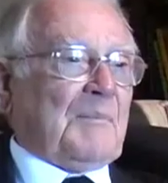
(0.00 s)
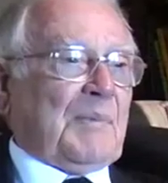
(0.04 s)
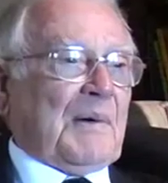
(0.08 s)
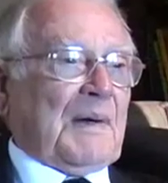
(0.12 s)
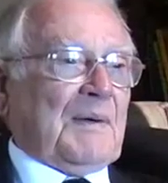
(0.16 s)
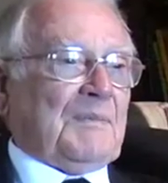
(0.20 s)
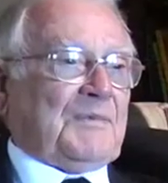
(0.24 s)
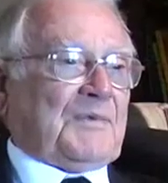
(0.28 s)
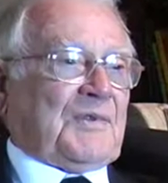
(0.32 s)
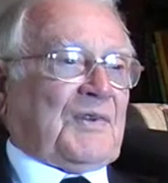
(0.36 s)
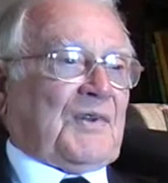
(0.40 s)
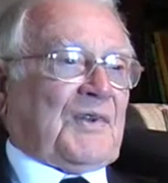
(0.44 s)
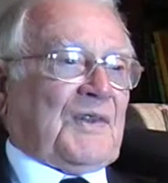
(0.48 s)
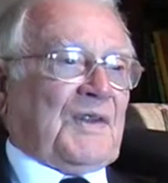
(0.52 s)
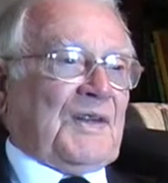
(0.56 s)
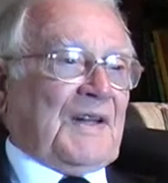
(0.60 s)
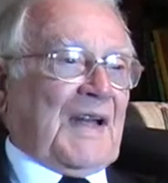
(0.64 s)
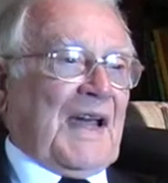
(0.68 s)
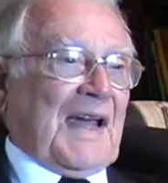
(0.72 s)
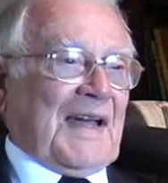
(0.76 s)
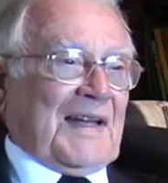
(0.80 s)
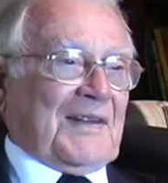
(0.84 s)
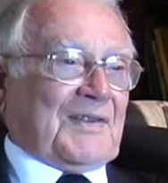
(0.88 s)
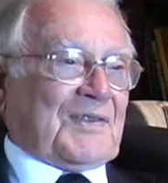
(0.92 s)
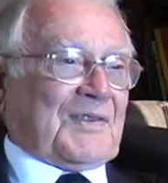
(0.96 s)
pub to the
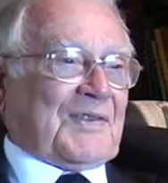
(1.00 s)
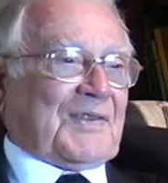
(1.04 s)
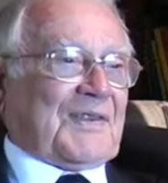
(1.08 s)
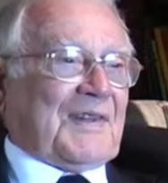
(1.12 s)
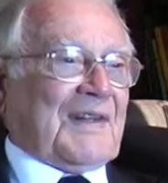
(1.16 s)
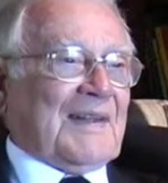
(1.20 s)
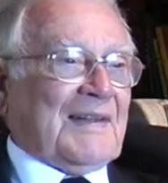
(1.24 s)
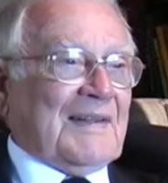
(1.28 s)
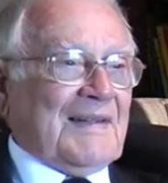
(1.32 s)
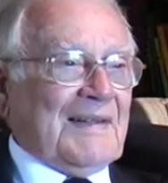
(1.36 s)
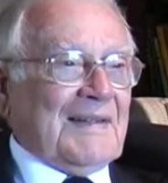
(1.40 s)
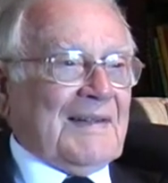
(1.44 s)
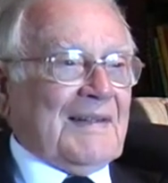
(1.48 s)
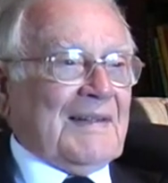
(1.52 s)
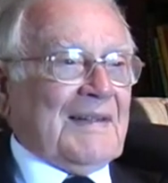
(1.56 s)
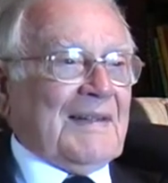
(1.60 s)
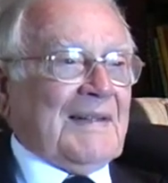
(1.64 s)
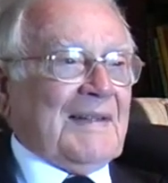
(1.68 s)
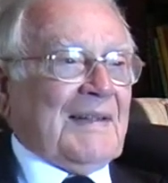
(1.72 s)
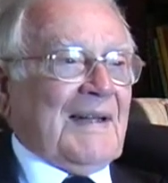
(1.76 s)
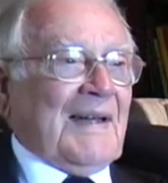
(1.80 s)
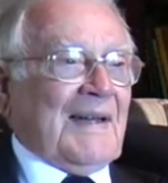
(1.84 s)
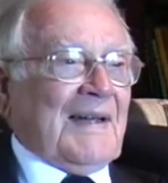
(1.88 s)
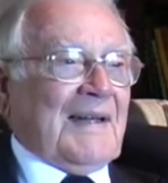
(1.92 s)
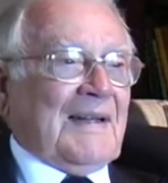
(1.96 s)
next,
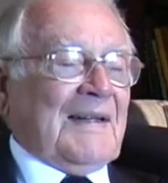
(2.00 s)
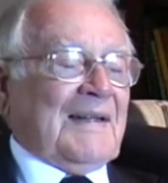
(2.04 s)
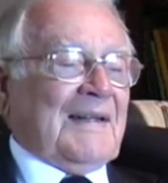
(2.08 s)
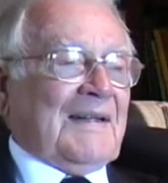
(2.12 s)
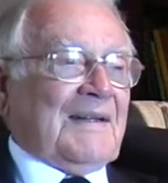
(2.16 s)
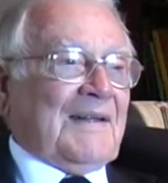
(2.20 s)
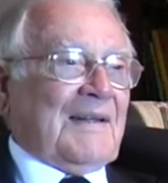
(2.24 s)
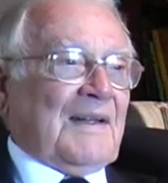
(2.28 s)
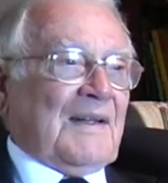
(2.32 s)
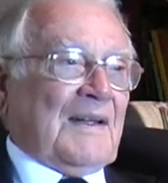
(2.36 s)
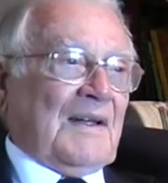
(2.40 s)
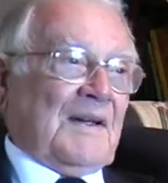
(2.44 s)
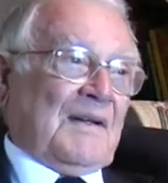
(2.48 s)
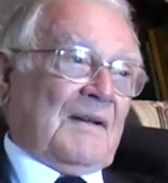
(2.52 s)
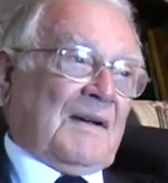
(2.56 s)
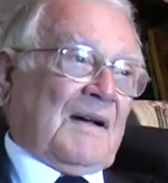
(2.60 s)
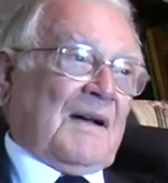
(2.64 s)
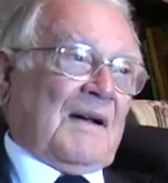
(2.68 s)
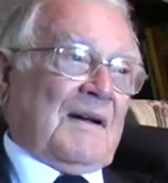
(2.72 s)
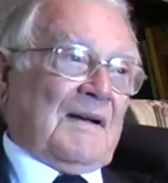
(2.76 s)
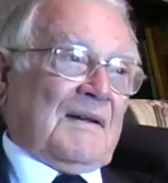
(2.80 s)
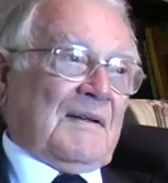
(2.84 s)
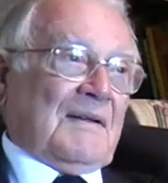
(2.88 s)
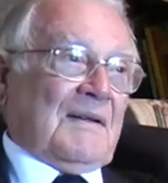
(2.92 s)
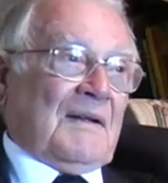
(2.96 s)
and
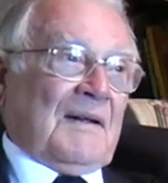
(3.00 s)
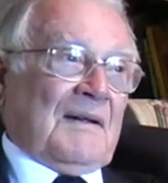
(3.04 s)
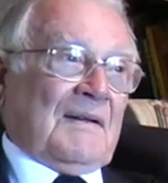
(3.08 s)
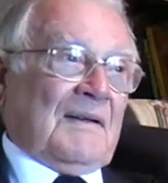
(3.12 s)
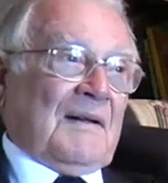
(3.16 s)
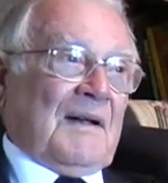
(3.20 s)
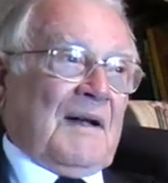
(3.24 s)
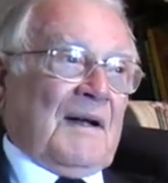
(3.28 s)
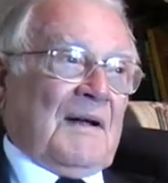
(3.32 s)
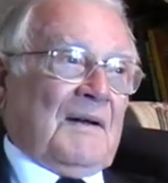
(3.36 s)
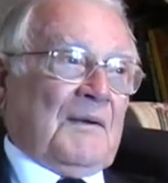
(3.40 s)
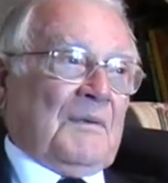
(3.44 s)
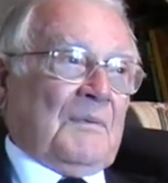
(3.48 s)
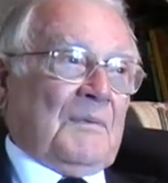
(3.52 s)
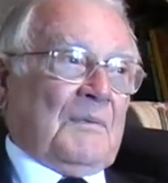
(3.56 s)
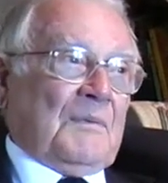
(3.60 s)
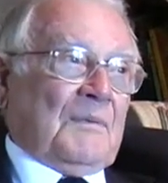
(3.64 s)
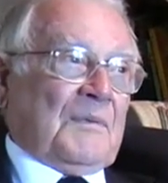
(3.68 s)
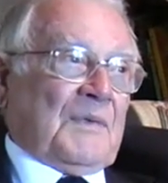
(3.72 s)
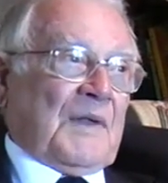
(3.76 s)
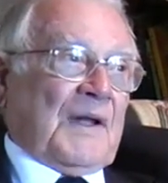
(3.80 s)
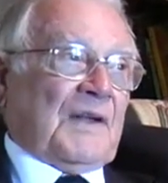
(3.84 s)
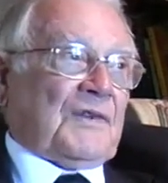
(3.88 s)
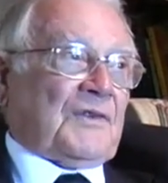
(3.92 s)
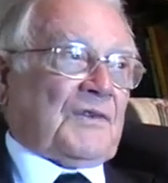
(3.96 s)

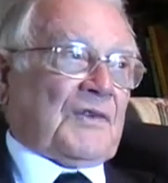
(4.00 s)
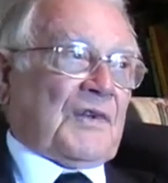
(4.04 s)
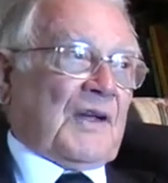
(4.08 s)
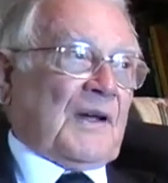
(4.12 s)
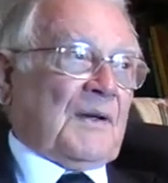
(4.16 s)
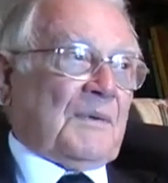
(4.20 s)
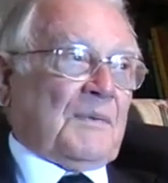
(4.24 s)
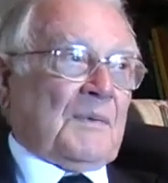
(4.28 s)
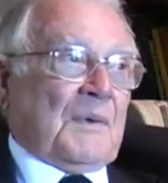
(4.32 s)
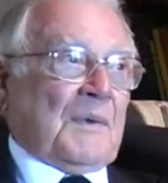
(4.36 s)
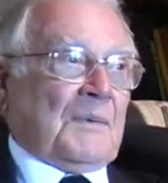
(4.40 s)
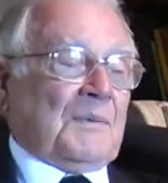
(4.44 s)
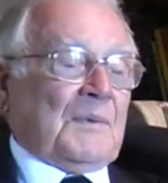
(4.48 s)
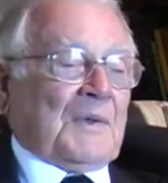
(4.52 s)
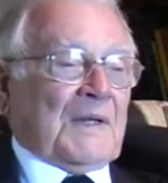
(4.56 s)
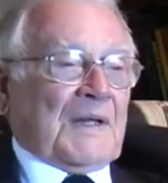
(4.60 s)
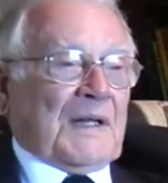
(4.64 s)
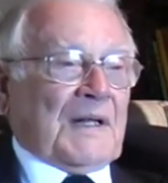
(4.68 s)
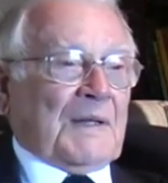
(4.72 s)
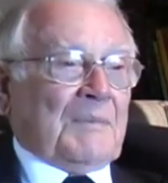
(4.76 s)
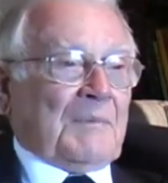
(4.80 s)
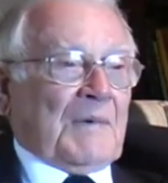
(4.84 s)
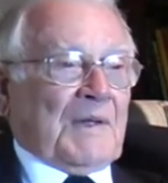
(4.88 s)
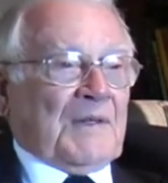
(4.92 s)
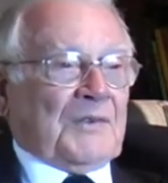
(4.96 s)
they'd say, "Well, we're
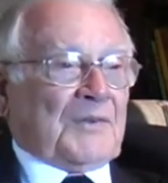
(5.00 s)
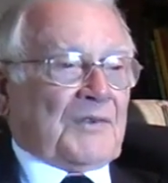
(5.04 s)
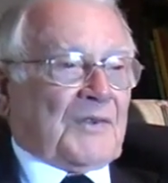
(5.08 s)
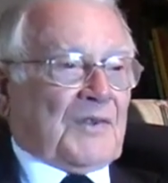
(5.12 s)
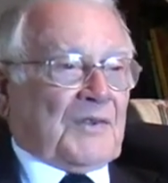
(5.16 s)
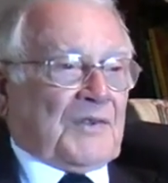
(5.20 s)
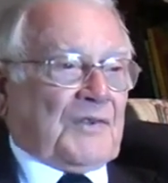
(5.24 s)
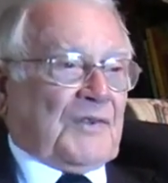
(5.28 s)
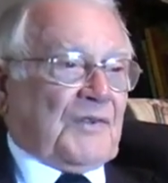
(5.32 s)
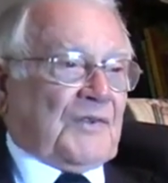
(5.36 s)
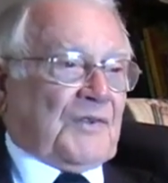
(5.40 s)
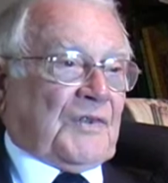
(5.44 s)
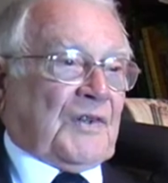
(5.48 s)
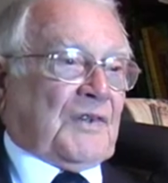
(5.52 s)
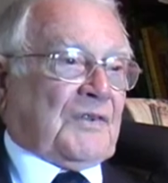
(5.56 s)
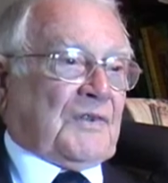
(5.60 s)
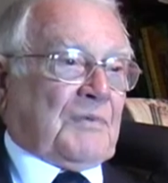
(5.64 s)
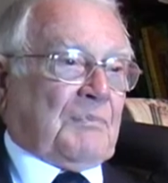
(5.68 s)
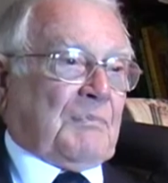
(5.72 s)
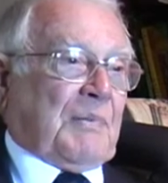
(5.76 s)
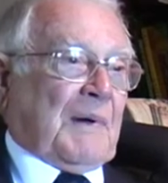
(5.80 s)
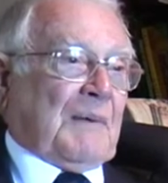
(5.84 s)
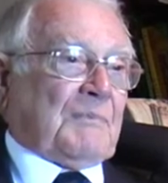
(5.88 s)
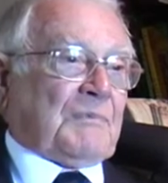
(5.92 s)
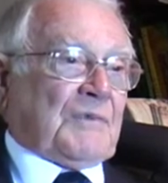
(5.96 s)
going to be in such and such
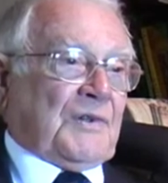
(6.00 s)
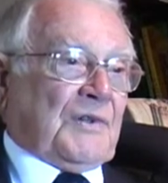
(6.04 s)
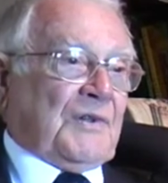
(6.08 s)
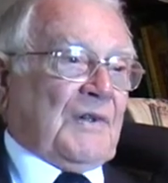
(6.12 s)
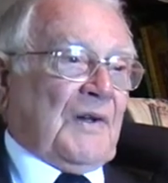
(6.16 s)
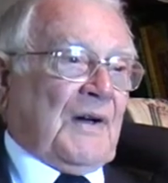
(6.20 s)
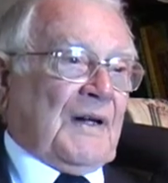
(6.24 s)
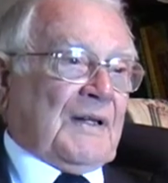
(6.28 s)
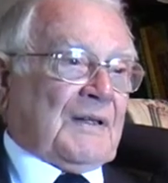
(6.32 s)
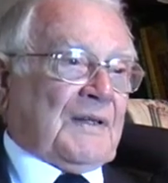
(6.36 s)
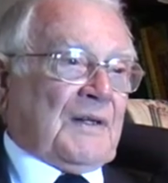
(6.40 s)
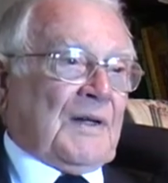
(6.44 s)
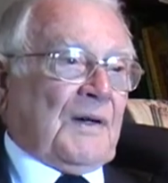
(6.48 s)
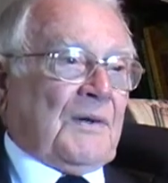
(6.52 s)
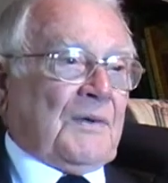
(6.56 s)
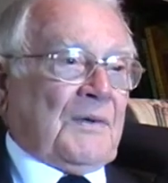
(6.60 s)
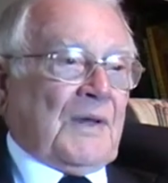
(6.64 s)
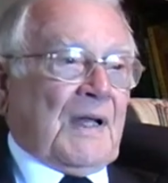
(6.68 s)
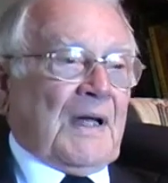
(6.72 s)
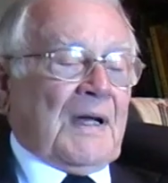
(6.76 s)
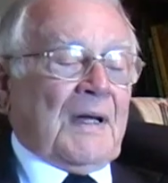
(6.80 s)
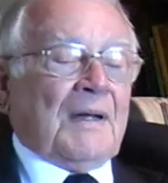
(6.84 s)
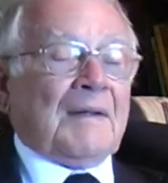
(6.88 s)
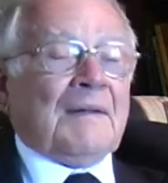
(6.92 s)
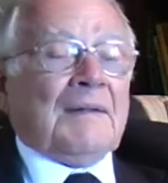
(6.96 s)
a pub tonight, and go
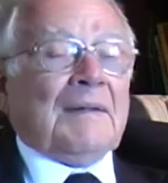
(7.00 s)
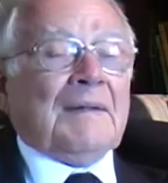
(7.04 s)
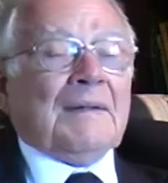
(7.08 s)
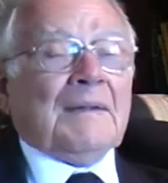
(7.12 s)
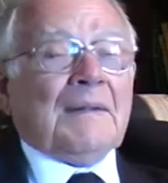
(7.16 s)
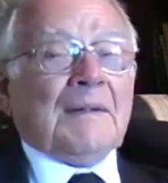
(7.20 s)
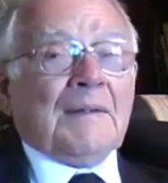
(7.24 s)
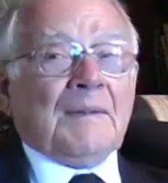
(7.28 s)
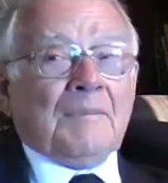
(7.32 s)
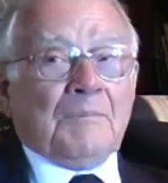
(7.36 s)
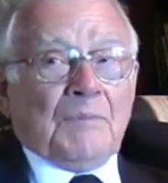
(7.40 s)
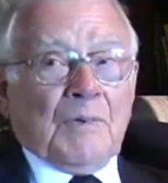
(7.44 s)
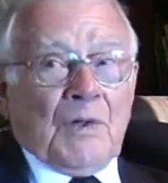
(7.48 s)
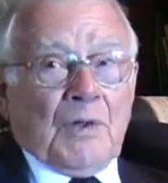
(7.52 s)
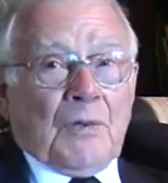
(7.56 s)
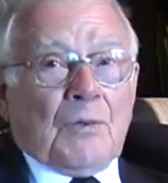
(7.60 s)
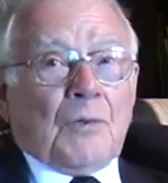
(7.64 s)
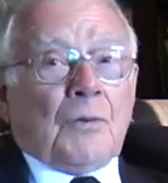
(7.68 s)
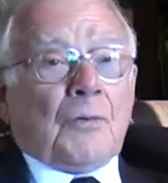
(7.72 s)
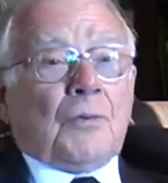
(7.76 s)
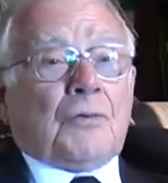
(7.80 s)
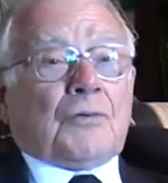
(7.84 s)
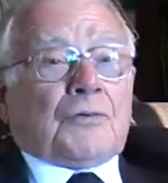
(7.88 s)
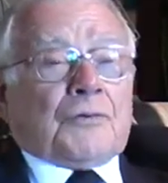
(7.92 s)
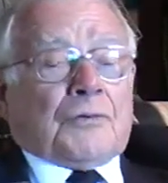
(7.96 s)
there." But the
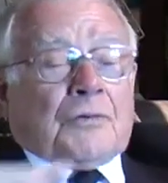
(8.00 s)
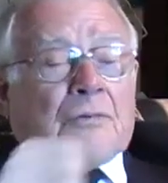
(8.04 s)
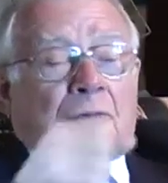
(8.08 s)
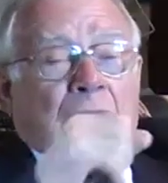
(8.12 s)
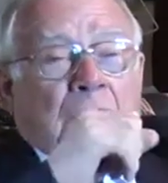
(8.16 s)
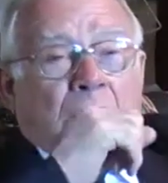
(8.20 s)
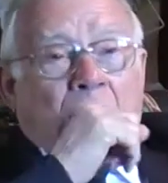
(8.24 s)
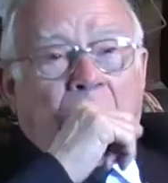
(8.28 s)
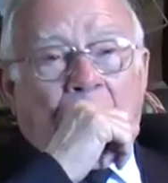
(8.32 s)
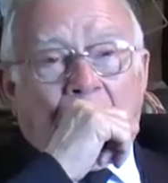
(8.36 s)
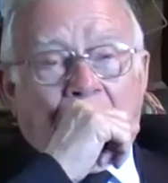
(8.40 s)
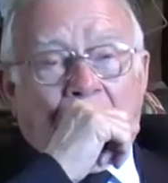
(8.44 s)
Horseshoe,